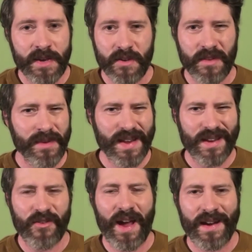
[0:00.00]
So they've been
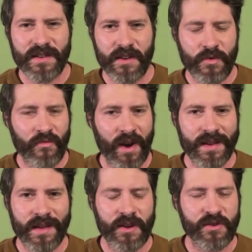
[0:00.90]
interacting with
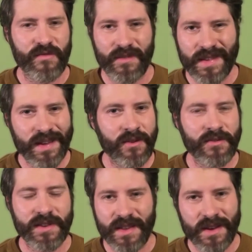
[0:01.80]
regulators for
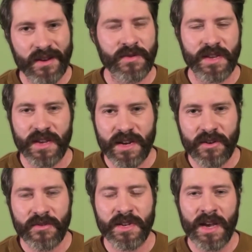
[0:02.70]
years and years and
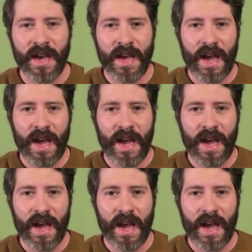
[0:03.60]
years.